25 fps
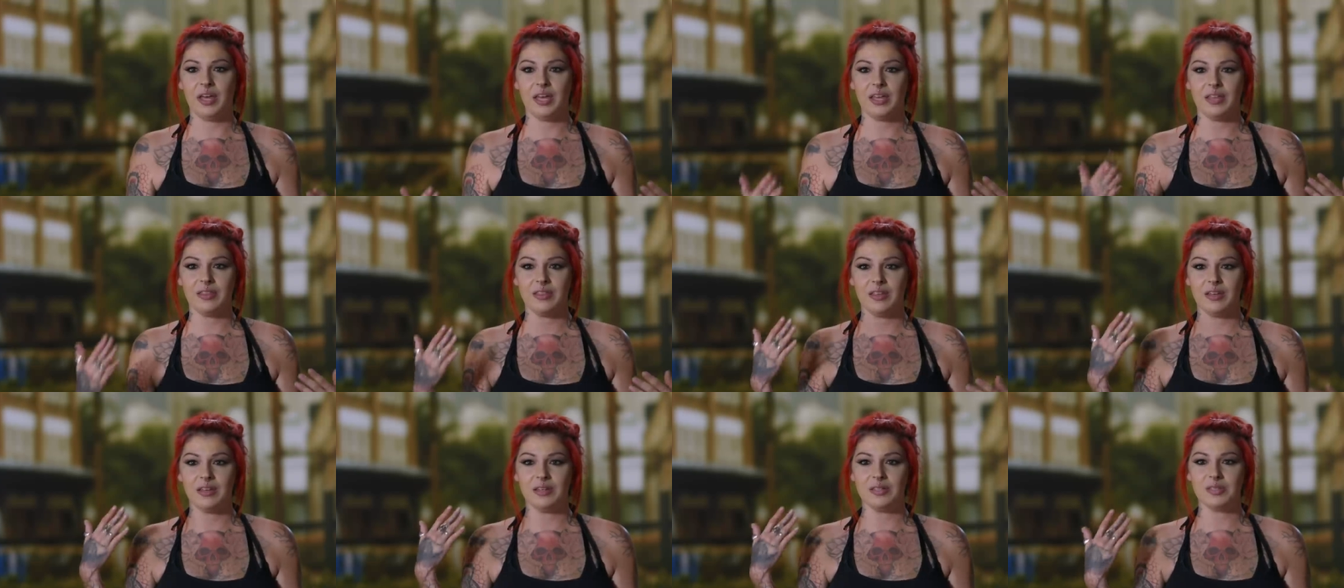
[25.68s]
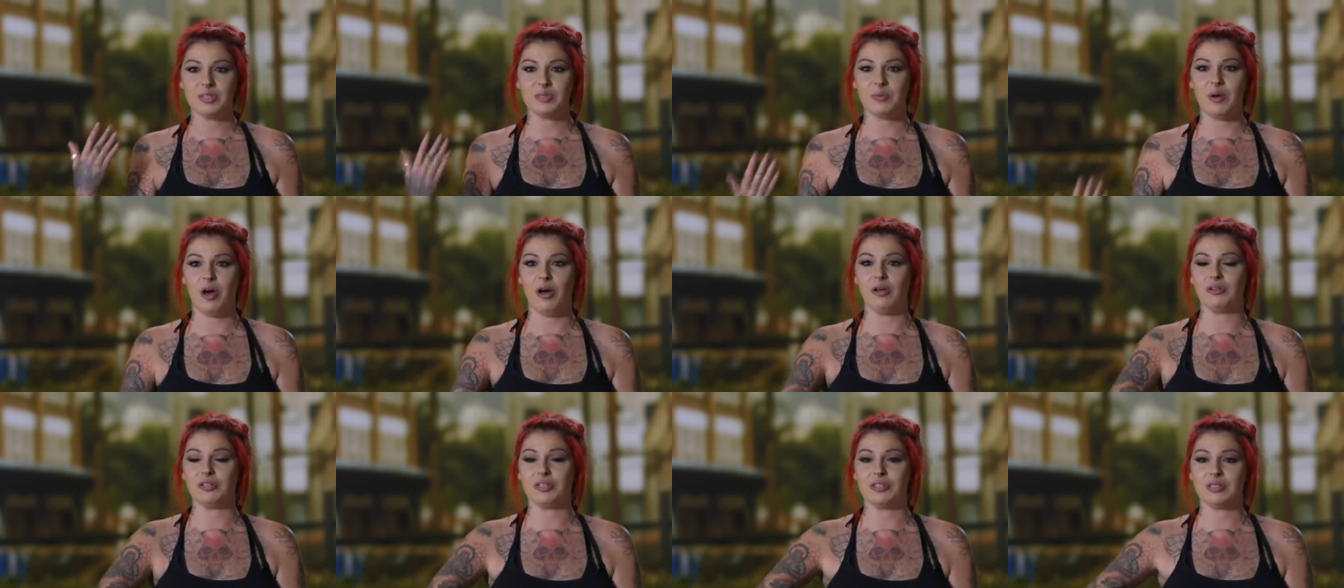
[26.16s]
Like the
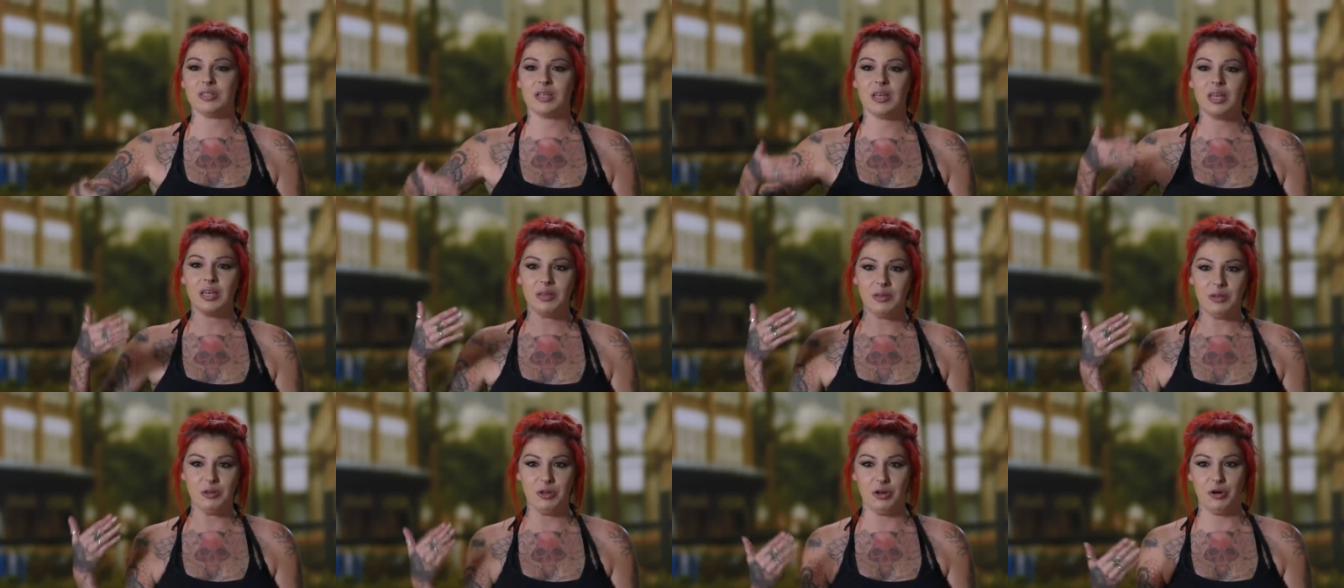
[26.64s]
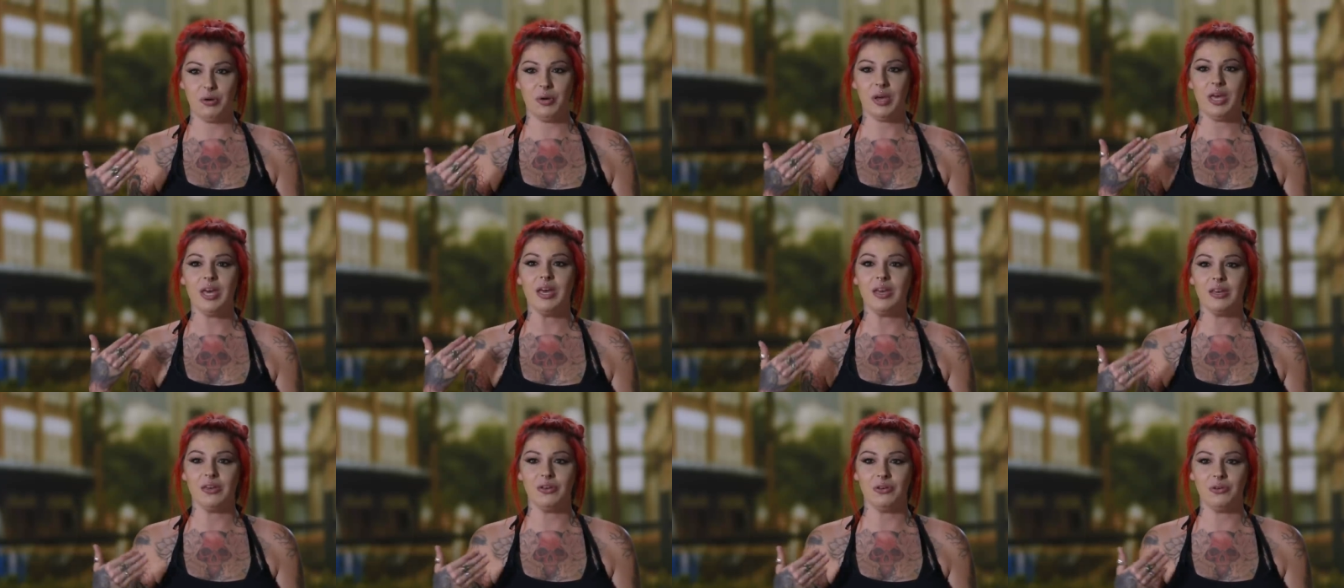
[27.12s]
smell just, you know,
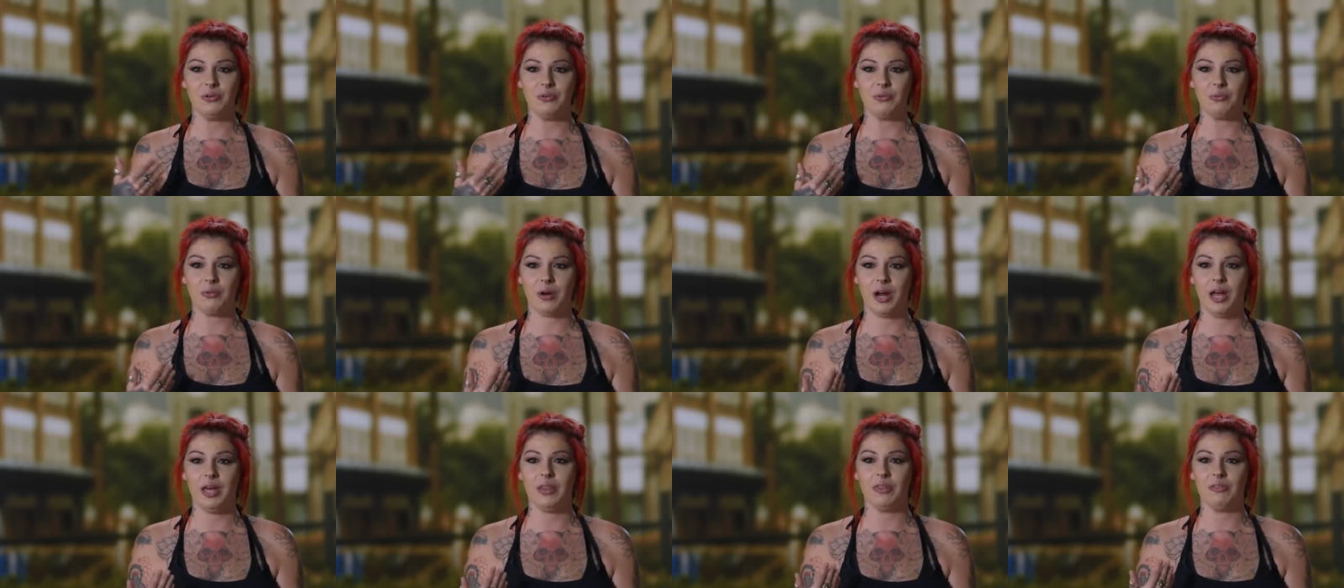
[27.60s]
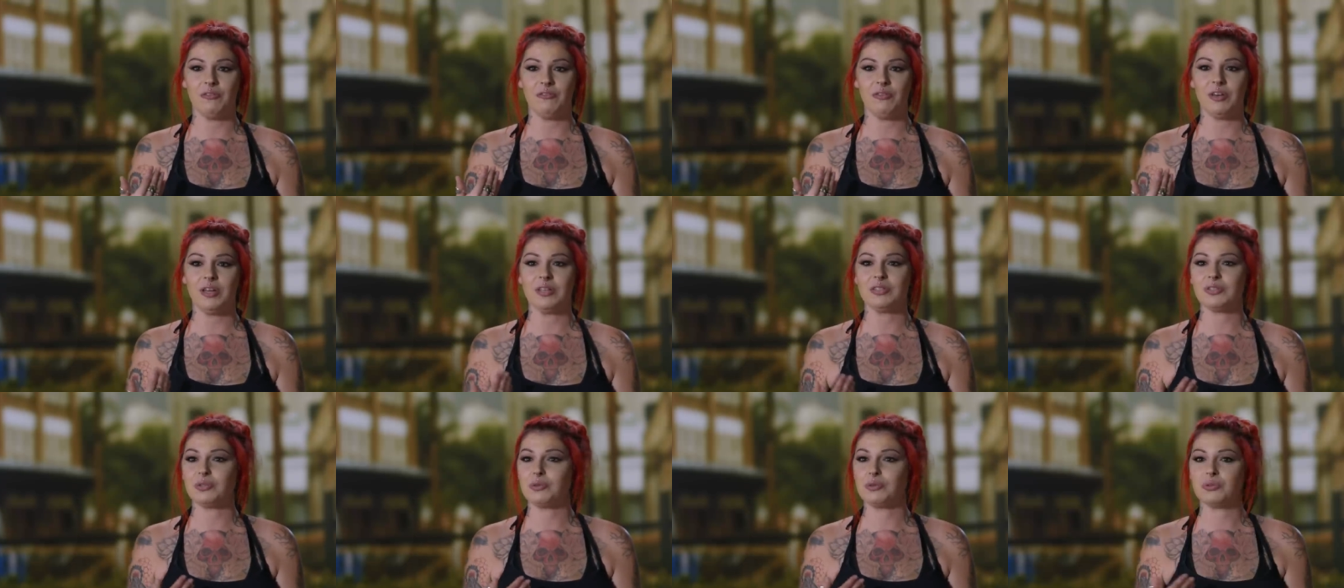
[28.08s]
hit you right in the
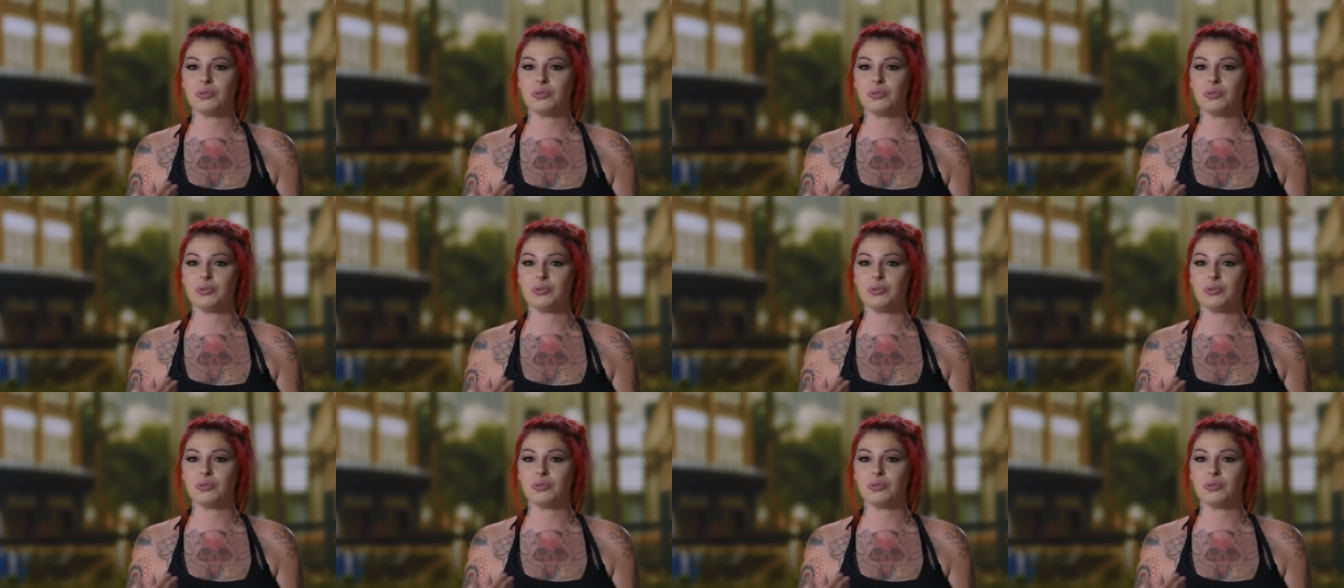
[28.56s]
face.